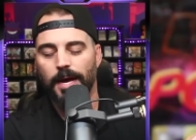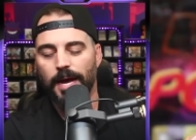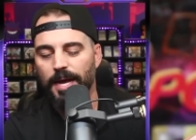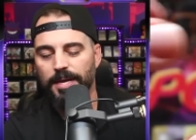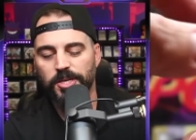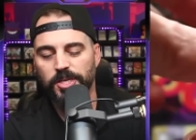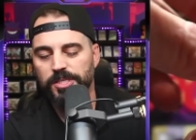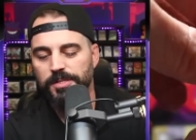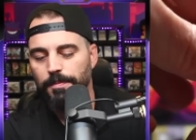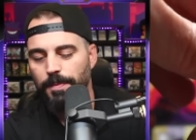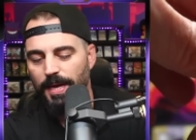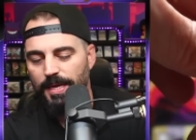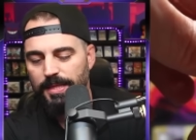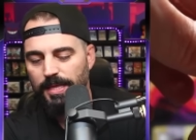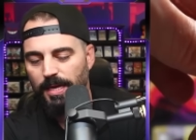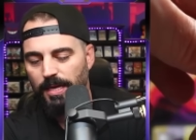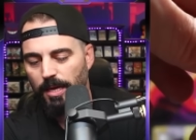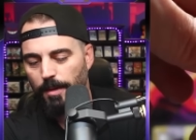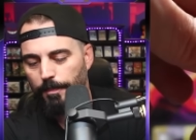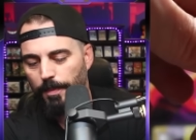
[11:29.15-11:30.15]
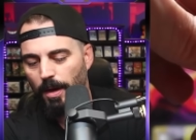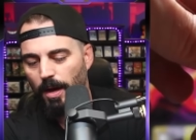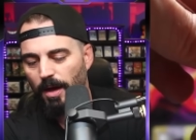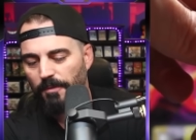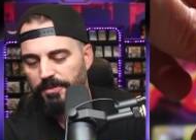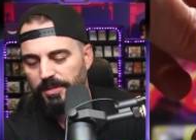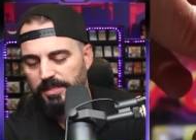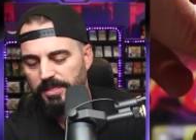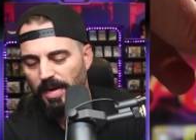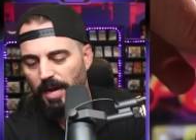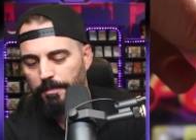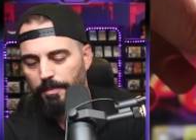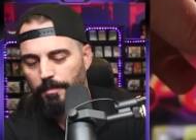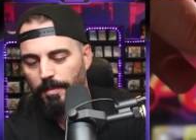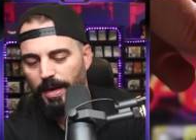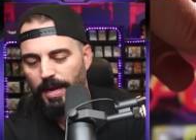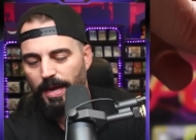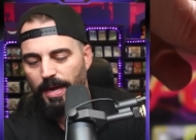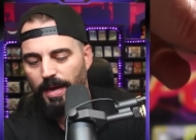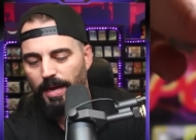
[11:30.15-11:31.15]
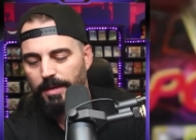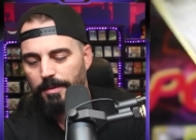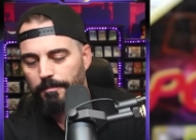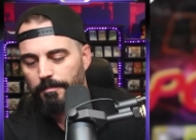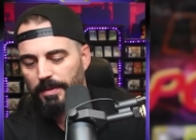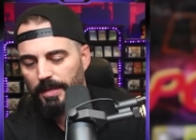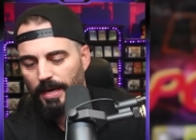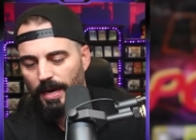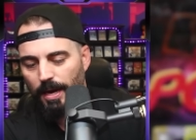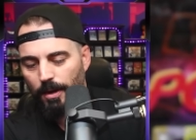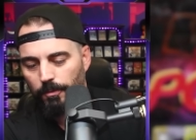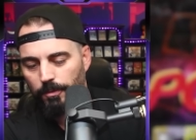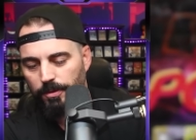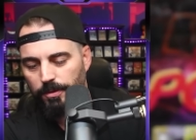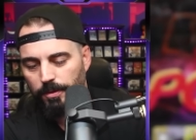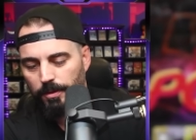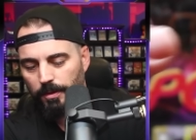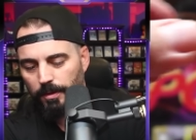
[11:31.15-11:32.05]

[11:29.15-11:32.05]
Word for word: I just made that up off the top of my head. Meowth.